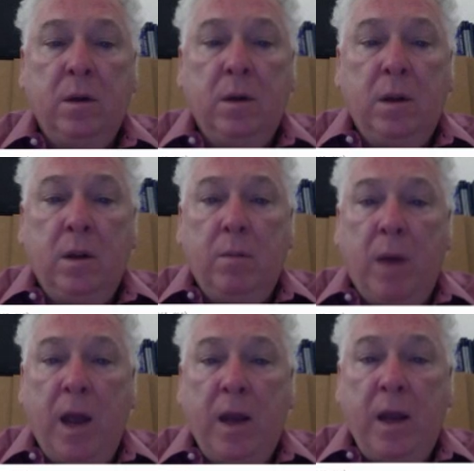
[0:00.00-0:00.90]

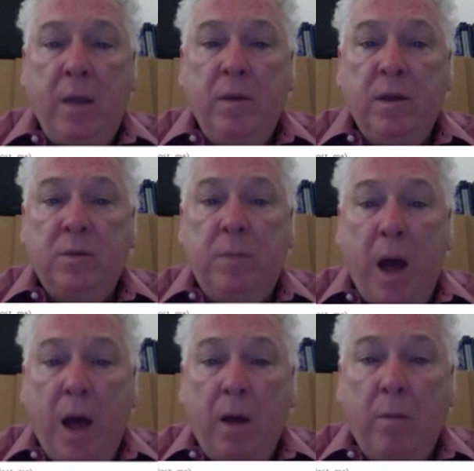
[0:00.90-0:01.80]
is
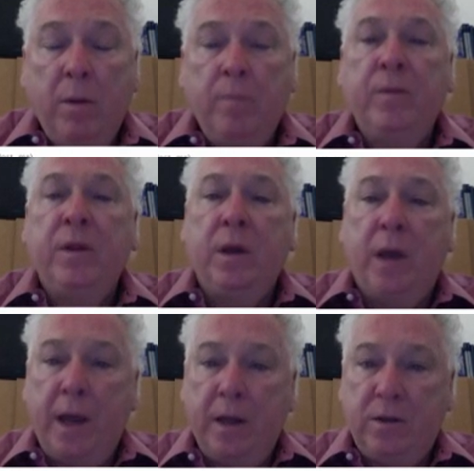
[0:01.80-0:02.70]
Bob,
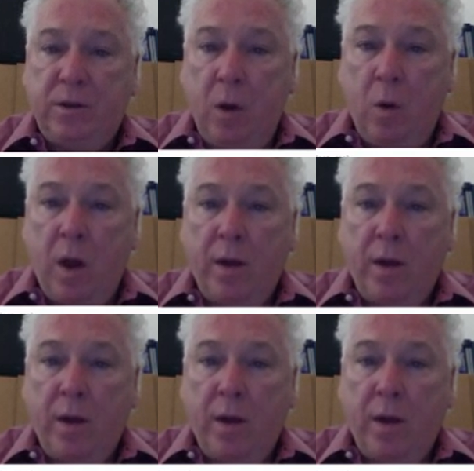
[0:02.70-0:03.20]
and so on.